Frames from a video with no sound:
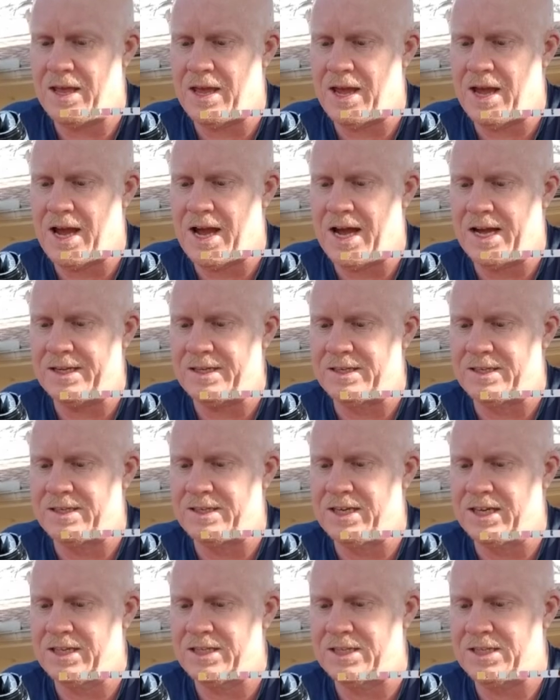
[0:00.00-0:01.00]
at
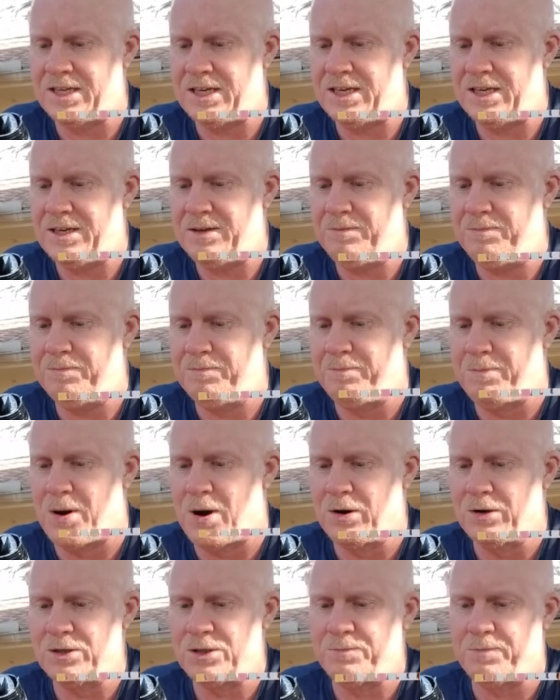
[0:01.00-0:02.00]
60
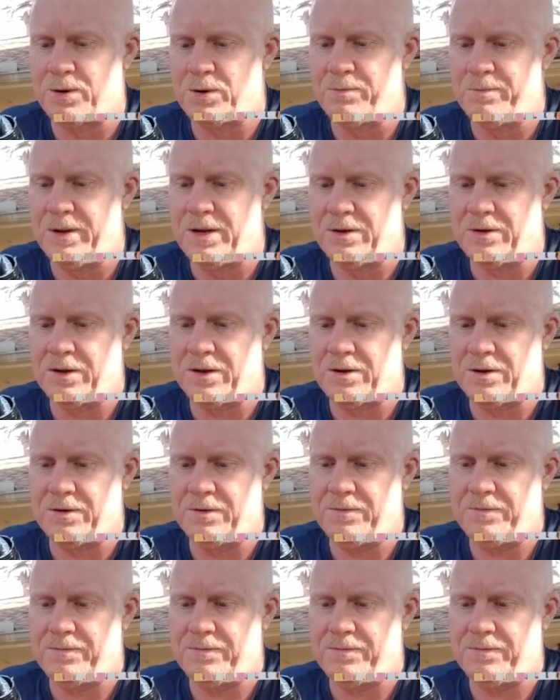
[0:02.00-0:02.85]
parts per million.